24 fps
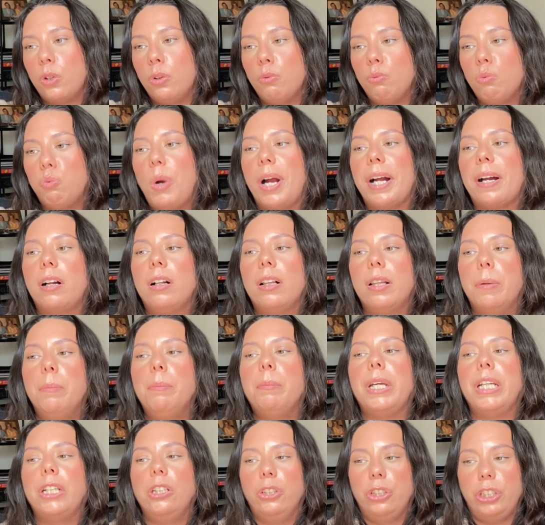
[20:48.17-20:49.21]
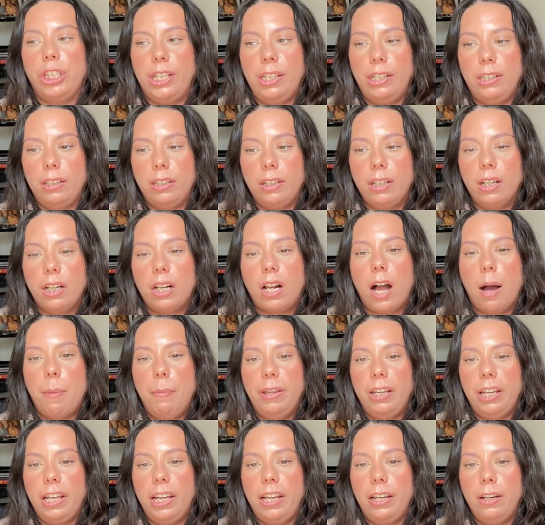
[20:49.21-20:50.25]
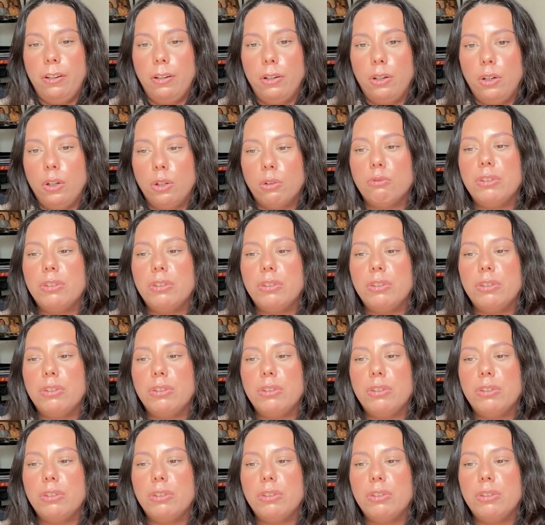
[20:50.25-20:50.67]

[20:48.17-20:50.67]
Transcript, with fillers: reclamation coming in.